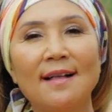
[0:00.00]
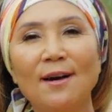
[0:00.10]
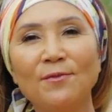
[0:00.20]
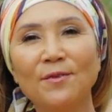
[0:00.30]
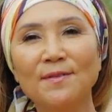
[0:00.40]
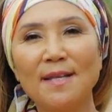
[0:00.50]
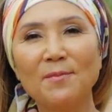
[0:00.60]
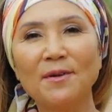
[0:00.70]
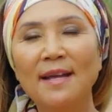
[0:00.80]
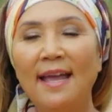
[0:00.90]
out for
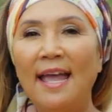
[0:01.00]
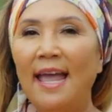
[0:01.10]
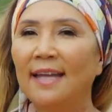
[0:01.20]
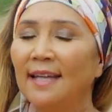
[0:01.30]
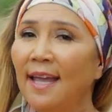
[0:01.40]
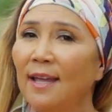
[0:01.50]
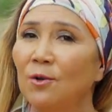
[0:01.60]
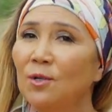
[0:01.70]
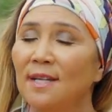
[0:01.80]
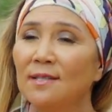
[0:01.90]
summer. And hey,
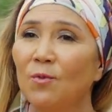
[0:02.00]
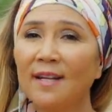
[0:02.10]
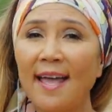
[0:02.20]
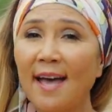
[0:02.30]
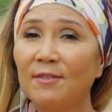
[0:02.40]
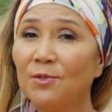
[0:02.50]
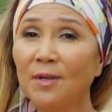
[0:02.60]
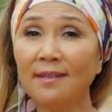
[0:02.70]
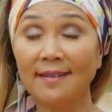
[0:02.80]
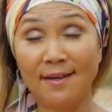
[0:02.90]
who doesn't want to have a
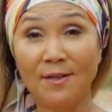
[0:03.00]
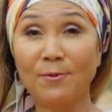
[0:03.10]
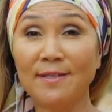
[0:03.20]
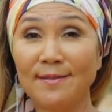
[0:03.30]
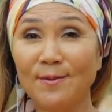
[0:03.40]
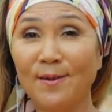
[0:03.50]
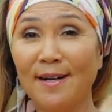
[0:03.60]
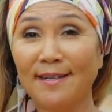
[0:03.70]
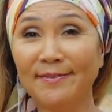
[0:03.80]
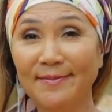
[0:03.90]
drink every once in a while?